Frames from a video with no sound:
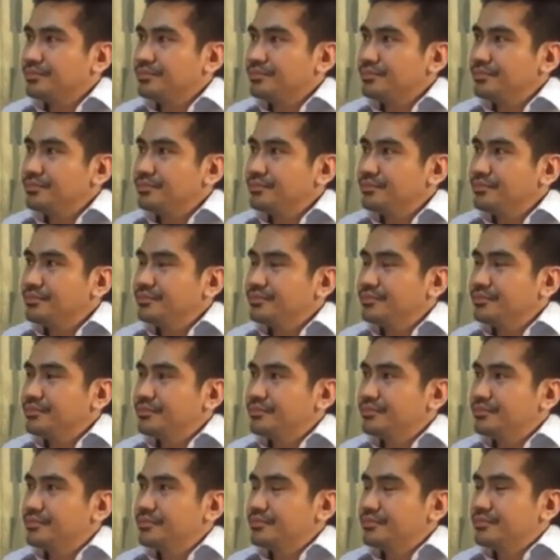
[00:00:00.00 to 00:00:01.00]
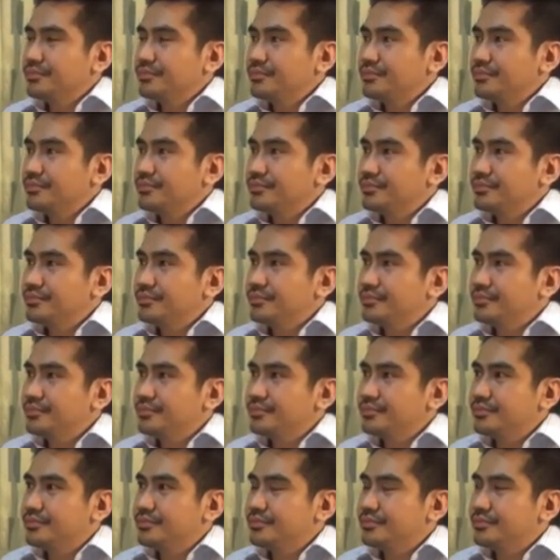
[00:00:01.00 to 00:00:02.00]

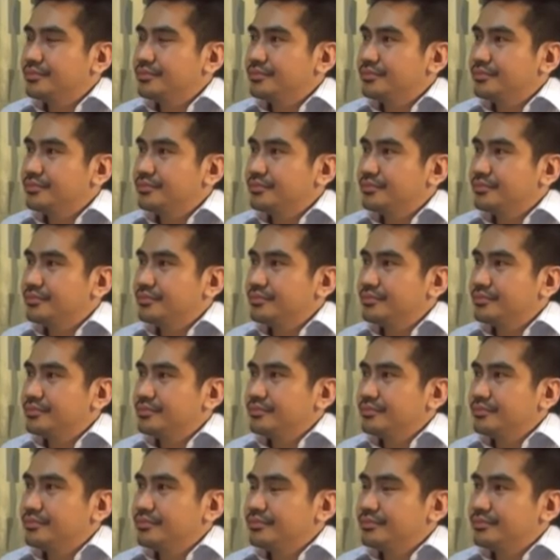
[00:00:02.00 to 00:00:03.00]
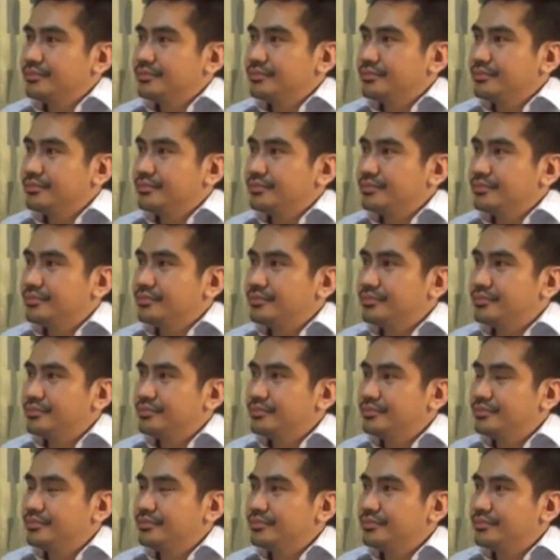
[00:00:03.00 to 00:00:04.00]

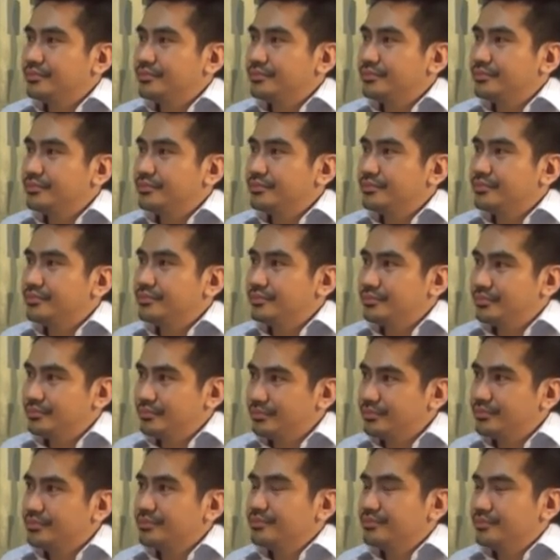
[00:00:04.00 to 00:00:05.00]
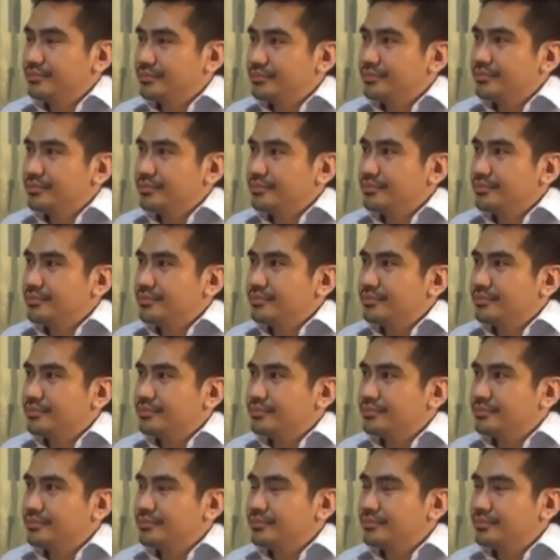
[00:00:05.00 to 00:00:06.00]

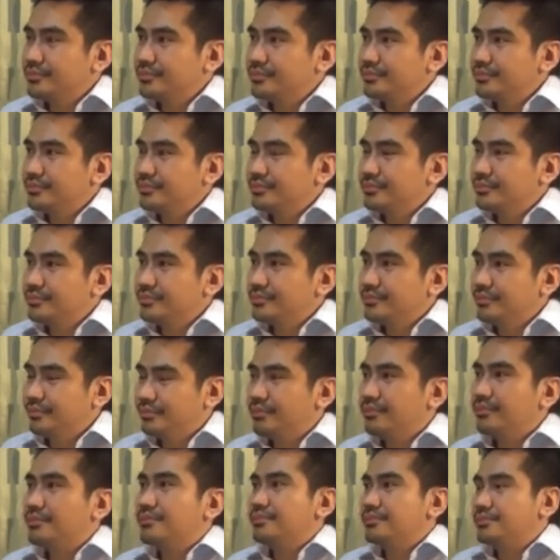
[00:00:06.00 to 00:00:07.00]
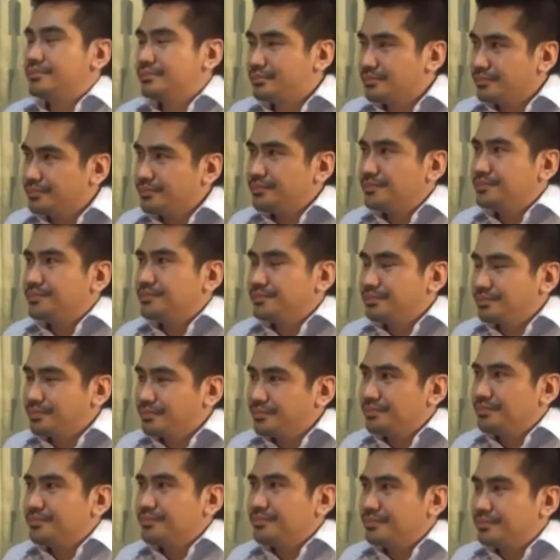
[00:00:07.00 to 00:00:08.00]
[no speech]